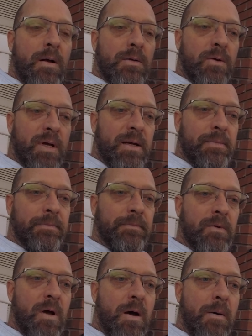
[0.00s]
So again,
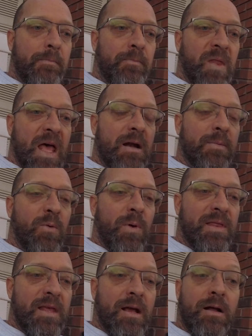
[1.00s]
that'll be
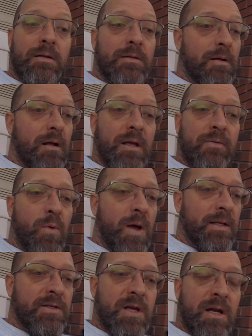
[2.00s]
one thing I'll give away
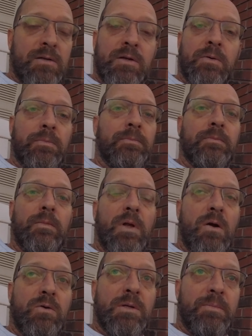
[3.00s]
on the channel too,
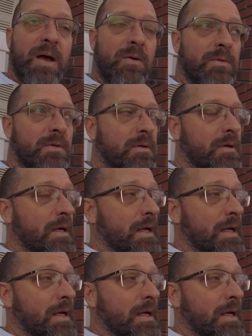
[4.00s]
some mounts.